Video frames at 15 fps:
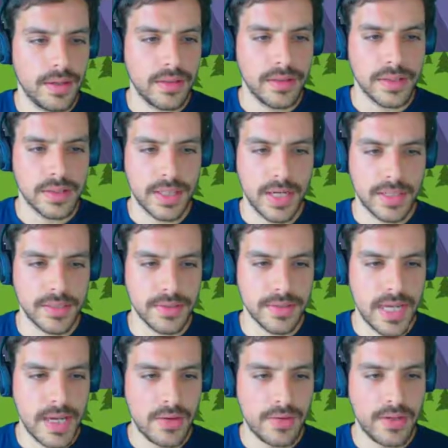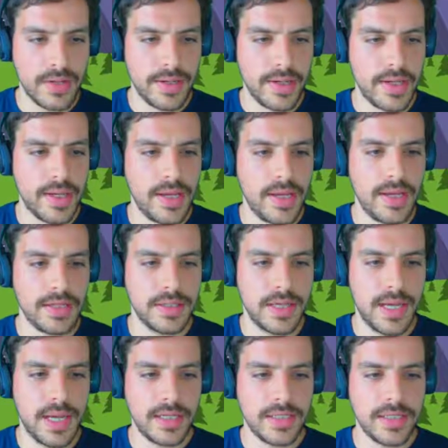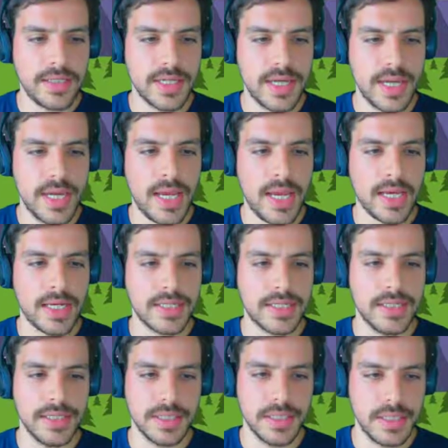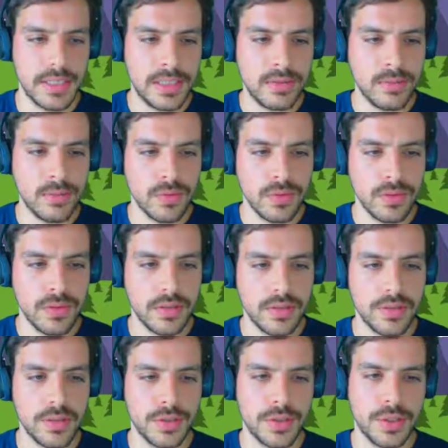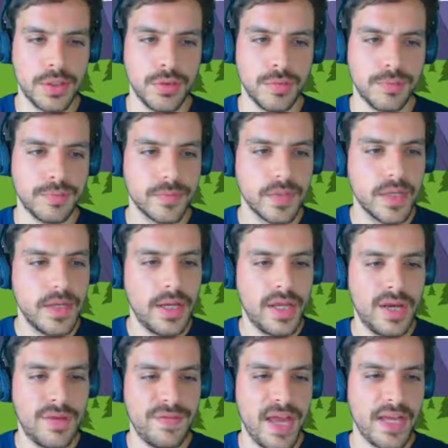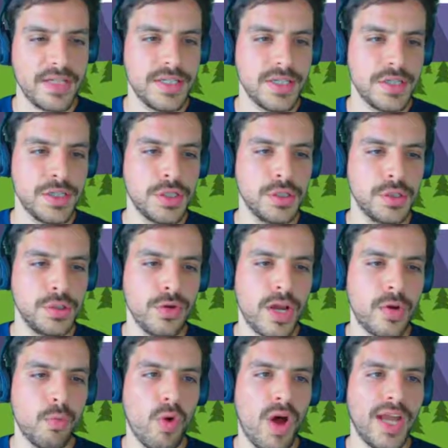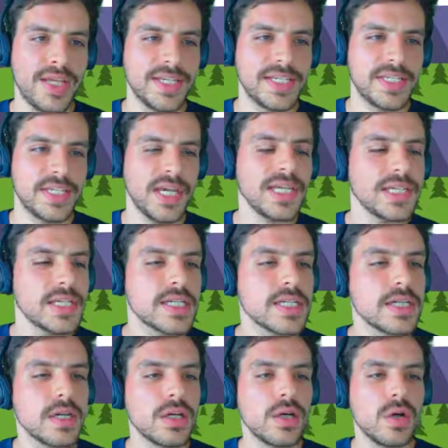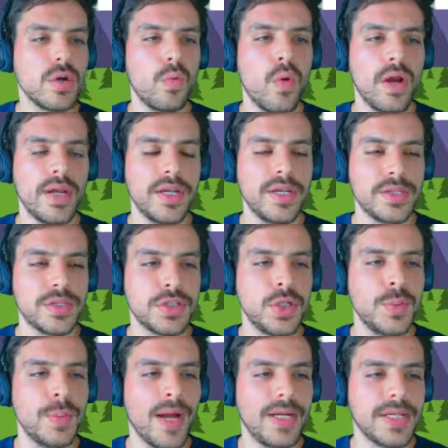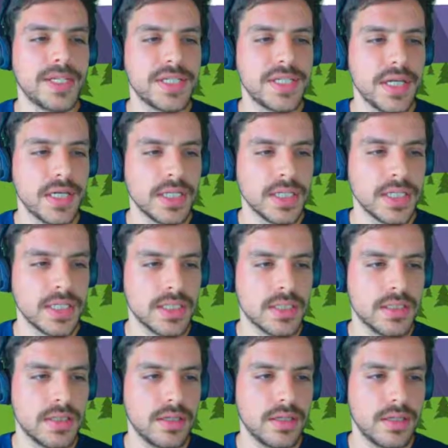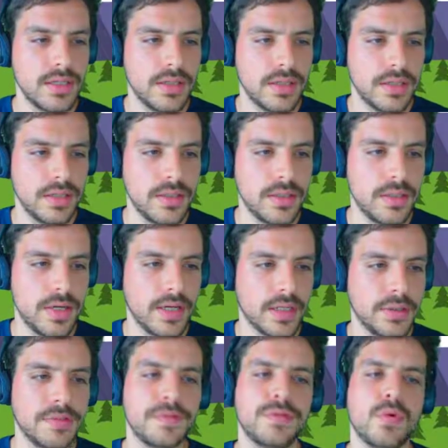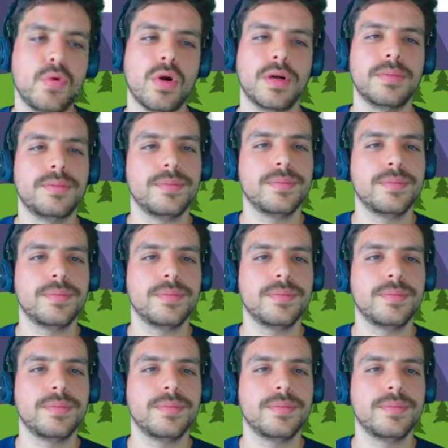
This cancels out. Hence, x is equal to 2. And if x is 2 and y is 6, what is 2 minus 6? -4.